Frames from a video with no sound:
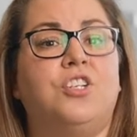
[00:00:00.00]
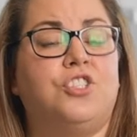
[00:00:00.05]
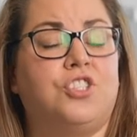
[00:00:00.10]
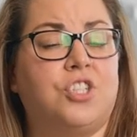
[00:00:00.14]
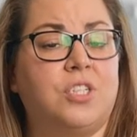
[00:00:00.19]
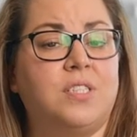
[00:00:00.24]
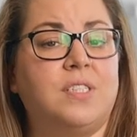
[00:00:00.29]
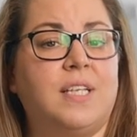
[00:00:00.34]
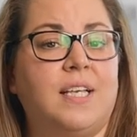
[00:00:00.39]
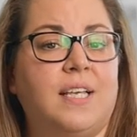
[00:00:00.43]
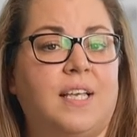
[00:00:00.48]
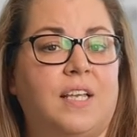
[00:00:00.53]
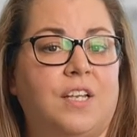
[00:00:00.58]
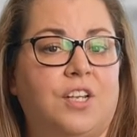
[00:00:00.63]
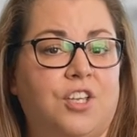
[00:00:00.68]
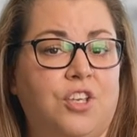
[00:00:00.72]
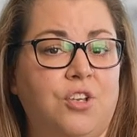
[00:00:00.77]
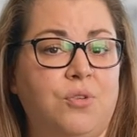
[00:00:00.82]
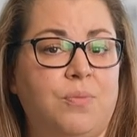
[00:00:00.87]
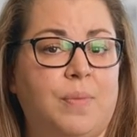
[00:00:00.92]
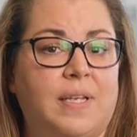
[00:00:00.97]
Just like in
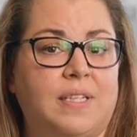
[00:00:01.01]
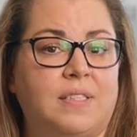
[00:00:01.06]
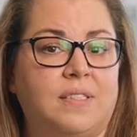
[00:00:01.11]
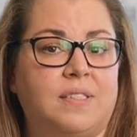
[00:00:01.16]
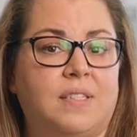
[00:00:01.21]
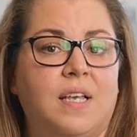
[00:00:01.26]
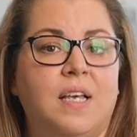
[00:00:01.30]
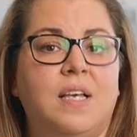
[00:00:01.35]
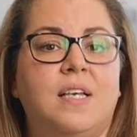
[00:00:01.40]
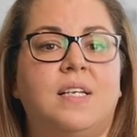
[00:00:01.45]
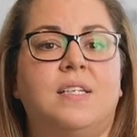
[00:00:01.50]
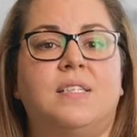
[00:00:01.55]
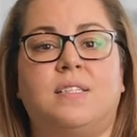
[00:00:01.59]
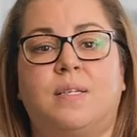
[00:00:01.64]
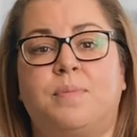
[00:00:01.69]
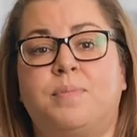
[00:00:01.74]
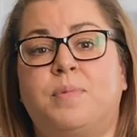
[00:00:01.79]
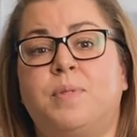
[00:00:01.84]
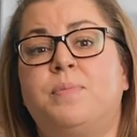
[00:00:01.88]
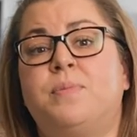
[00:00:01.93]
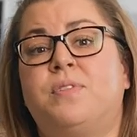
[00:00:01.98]
humans,
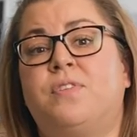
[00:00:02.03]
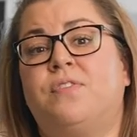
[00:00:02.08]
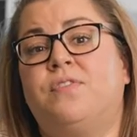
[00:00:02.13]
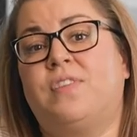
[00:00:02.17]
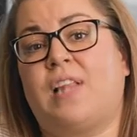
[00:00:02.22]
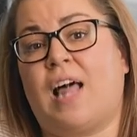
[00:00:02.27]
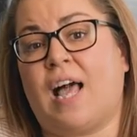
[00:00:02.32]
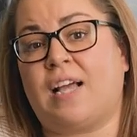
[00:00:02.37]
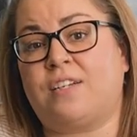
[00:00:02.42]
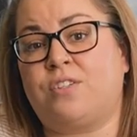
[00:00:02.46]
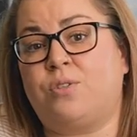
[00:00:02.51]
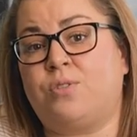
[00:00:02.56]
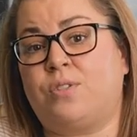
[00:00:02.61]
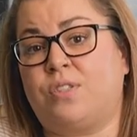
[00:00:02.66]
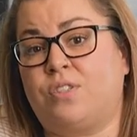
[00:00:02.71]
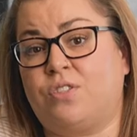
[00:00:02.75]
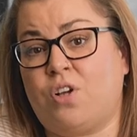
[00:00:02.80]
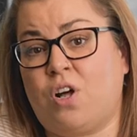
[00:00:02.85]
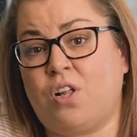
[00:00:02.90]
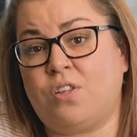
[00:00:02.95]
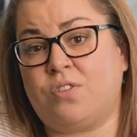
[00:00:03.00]
Symptoms of lactose
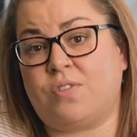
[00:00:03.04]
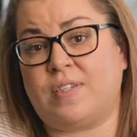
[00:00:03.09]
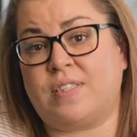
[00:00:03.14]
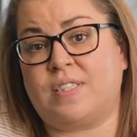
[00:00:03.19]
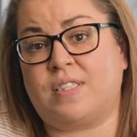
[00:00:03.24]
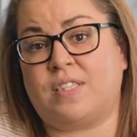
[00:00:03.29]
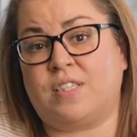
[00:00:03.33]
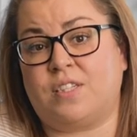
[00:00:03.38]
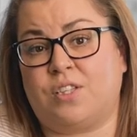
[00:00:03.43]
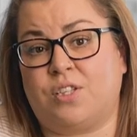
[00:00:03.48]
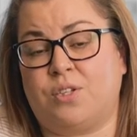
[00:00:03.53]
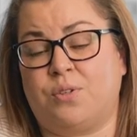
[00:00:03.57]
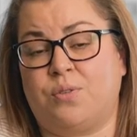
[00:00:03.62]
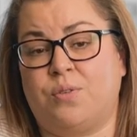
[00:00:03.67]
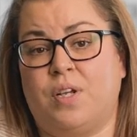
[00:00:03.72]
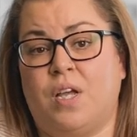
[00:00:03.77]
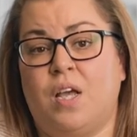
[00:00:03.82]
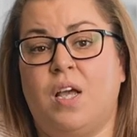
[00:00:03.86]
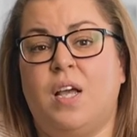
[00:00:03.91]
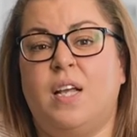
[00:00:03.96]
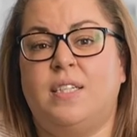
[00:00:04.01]
intolerance include
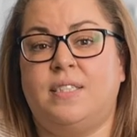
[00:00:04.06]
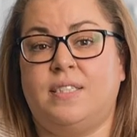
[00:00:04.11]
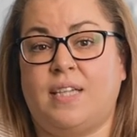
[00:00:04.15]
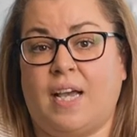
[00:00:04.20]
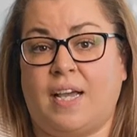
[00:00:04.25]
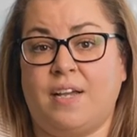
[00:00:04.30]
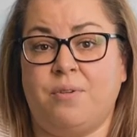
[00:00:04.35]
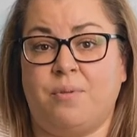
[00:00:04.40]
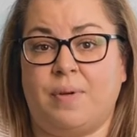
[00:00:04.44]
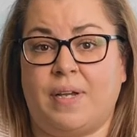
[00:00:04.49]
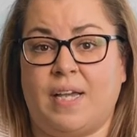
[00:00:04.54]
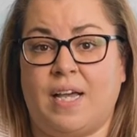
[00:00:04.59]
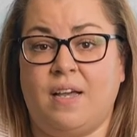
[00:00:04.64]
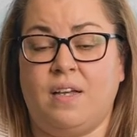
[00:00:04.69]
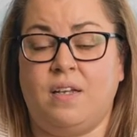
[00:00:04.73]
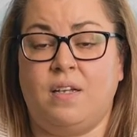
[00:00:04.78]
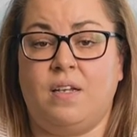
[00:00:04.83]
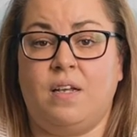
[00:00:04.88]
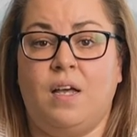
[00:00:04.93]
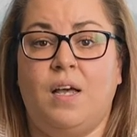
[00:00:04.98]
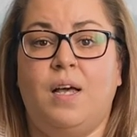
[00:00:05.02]
diarrhea,